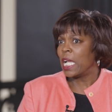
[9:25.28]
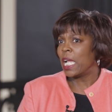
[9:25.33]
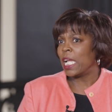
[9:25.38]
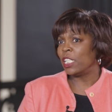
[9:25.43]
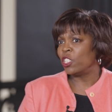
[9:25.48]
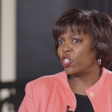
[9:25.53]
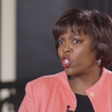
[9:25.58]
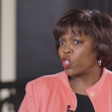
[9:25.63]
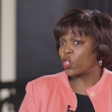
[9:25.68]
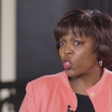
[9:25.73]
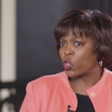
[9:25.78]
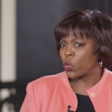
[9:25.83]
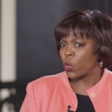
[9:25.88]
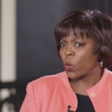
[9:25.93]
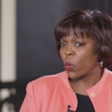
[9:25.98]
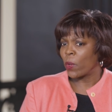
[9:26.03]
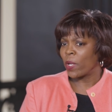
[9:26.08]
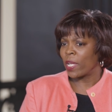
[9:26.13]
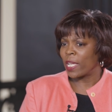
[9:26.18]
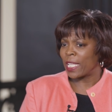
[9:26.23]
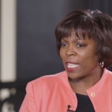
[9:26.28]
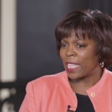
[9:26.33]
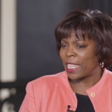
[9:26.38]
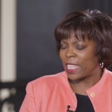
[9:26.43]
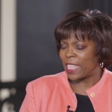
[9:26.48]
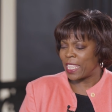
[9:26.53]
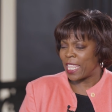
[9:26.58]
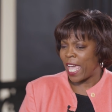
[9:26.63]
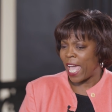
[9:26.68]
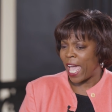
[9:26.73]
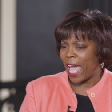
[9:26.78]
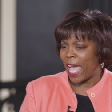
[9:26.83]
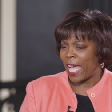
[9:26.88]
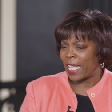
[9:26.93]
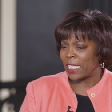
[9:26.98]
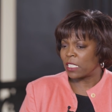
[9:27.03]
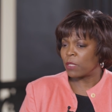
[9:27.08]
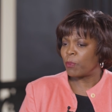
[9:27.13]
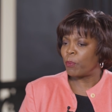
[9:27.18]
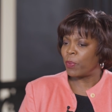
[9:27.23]
ensuring
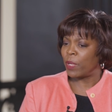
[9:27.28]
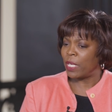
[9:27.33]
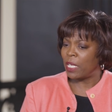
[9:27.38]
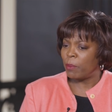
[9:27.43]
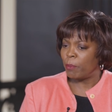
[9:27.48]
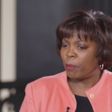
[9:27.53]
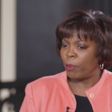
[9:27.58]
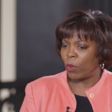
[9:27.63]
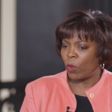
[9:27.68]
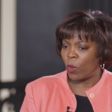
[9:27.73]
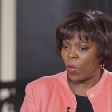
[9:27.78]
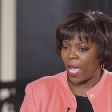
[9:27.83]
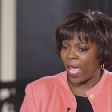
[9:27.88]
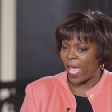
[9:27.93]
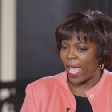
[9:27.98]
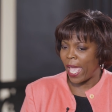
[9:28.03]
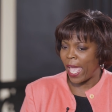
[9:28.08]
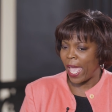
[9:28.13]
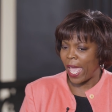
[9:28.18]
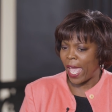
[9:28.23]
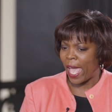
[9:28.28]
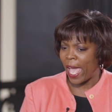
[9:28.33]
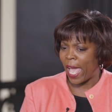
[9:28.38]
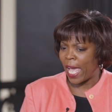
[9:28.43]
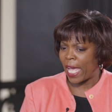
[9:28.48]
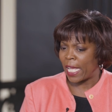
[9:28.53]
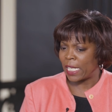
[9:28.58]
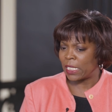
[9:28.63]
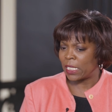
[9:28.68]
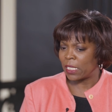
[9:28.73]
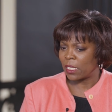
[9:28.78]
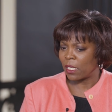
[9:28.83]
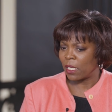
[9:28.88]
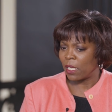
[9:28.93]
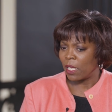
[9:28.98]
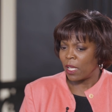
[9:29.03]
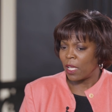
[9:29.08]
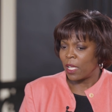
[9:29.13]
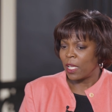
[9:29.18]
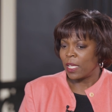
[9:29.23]
that people had,
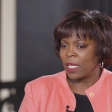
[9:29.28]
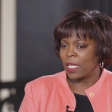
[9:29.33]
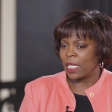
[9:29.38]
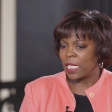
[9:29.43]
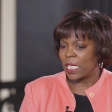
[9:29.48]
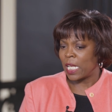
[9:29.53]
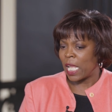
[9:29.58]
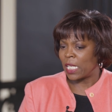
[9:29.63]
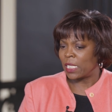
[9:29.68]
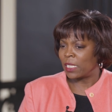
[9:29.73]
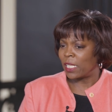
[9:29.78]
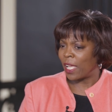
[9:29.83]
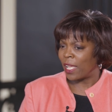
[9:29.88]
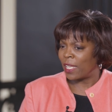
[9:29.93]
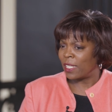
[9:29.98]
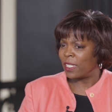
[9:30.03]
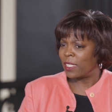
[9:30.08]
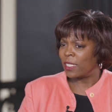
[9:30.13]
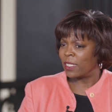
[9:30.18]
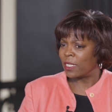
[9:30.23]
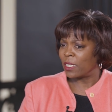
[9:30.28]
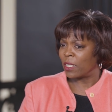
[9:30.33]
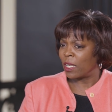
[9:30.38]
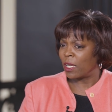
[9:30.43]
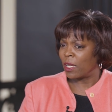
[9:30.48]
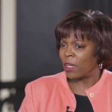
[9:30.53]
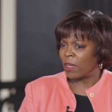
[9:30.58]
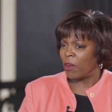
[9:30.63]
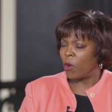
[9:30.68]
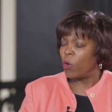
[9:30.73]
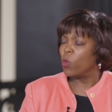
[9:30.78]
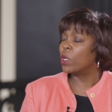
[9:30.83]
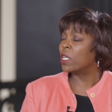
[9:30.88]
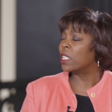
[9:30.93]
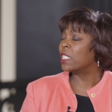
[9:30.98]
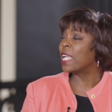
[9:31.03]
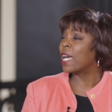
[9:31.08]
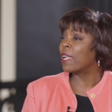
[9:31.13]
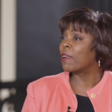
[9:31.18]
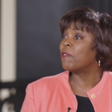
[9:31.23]
and, and who
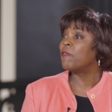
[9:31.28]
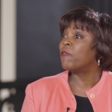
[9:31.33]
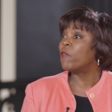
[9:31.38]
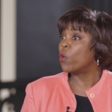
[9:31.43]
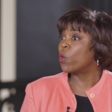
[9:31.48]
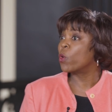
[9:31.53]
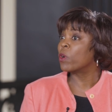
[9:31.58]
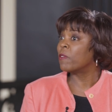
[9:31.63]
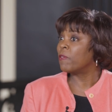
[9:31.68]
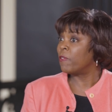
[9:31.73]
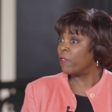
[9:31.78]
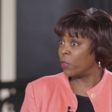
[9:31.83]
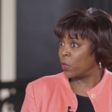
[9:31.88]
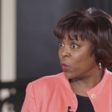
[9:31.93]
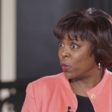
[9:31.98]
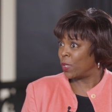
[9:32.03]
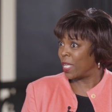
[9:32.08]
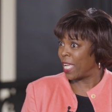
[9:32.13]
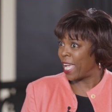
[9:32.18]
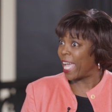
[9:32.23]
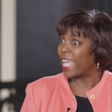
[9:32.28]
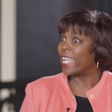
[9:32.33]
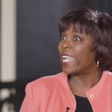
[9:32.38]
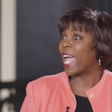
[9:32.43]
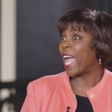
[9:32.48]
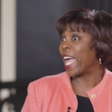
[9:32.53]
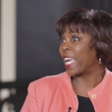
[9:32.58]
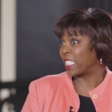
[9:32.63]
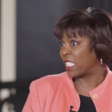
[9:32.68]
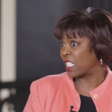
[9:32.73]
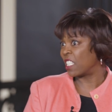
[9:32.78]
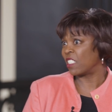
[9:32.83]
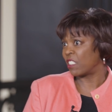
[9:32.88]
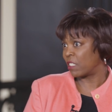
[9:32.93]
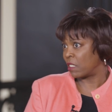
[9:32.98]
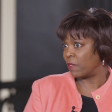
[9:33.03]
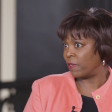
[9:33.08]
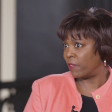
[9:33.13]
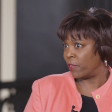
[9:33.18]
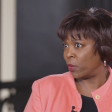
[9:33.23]
could not afford food, had
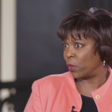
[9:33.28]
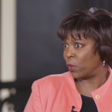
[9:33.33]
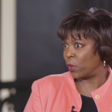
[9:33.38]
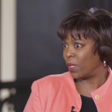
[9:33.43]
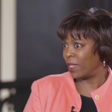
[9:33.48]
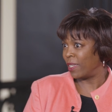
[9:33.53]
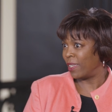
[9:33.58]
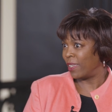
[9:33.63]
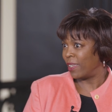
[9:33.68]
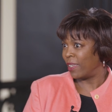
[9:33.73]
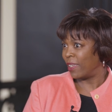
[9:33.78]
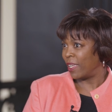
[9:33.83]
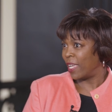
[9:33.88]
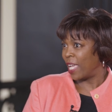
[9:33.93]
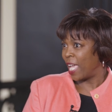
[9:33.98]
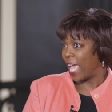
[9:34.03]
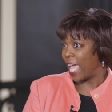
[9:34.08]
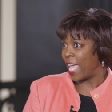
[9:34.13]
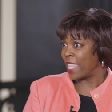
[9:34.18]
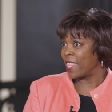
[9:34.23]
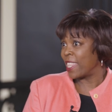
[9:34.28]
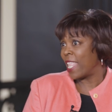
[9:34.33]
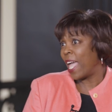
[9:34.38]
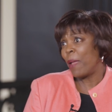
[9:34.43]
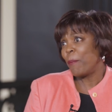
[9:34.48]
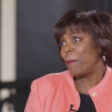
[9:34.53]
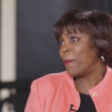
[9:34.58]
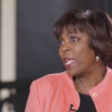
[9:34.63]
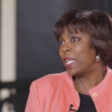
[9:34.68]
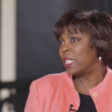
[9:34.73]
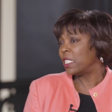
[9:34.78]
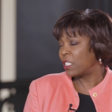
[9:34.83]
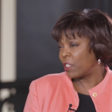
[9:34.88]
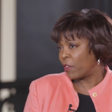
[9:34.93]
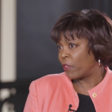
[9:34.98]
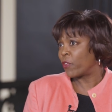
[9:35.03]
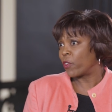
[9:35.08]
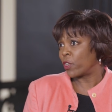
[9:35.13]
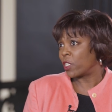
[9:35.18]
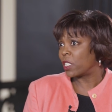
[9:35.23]
access to food. And that made a
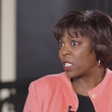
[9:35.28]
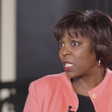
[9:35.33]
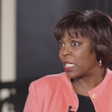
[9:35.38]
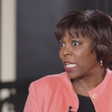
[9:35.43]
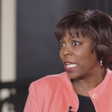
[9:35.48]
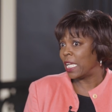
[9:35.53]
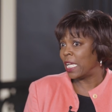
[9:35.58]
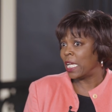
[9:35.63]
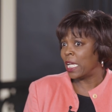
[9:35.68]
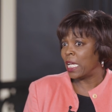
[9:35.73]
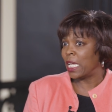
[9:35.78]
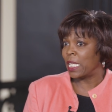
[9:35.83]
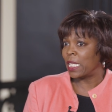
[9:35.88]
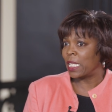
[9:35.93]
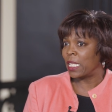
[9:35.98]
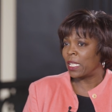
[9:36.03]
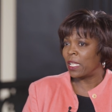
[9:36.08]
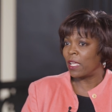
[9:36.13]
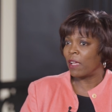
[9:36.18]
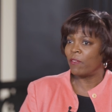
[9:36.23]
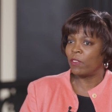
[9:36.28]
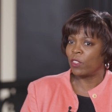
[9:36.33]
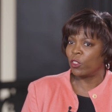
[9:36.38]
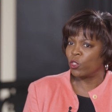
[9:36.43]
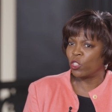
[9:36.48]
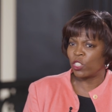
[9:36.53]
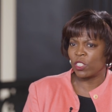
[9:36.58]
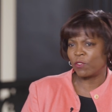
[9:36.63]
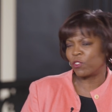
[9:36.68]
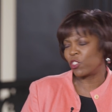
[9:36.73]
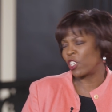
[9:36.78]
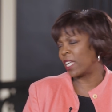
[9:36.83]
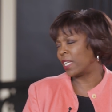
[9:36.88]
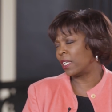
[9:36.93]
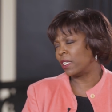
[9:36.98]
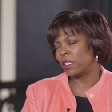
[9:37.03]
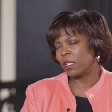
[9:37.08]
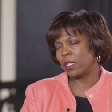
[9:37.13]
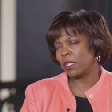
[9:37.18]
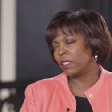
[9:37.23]
difference in the evolution of
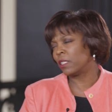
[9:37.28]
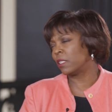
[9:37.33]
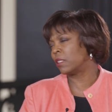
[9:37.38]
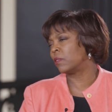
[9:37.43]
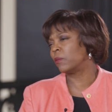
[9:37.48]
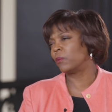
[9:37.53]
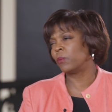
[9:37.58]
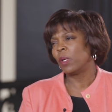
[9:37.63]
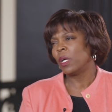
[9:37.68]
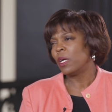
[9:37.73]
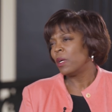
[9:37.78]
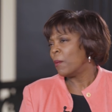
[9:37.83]
China. And there are